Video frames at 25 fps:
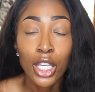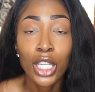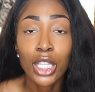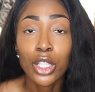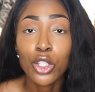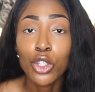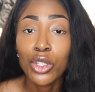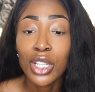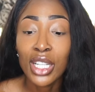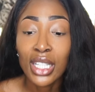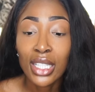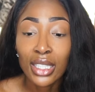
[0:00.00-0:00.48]
And
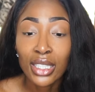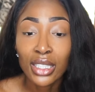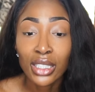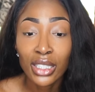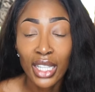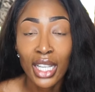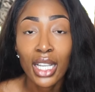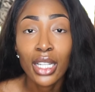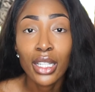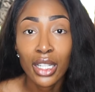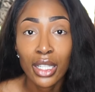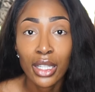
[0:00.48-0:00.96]
you need to
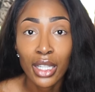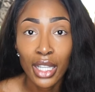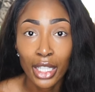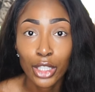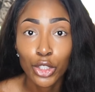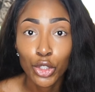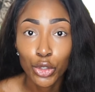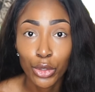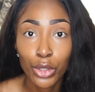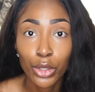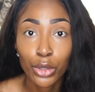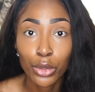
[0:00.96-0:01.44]
stand in
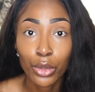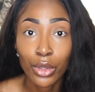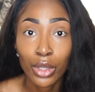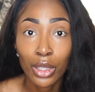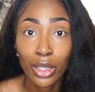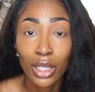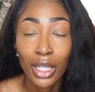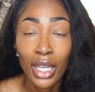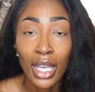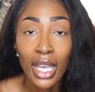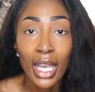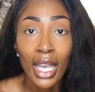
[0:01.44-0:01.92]
that truth
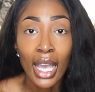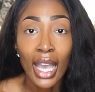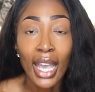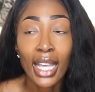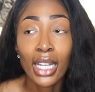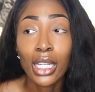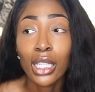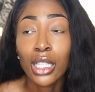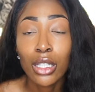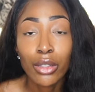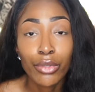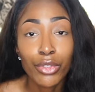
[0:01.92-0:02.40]

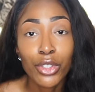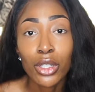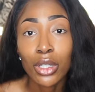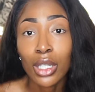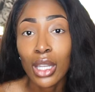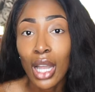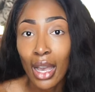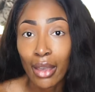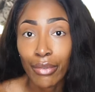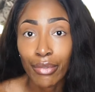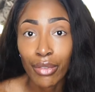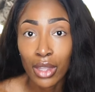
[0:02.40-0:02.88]
and live your
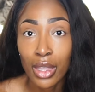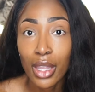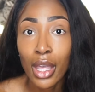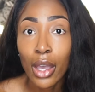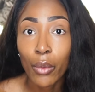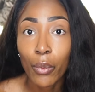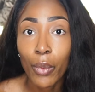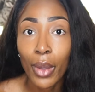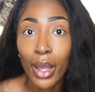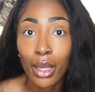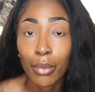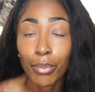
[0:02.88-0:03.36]
life in
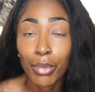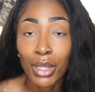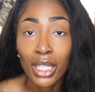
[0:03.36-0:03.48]
that way,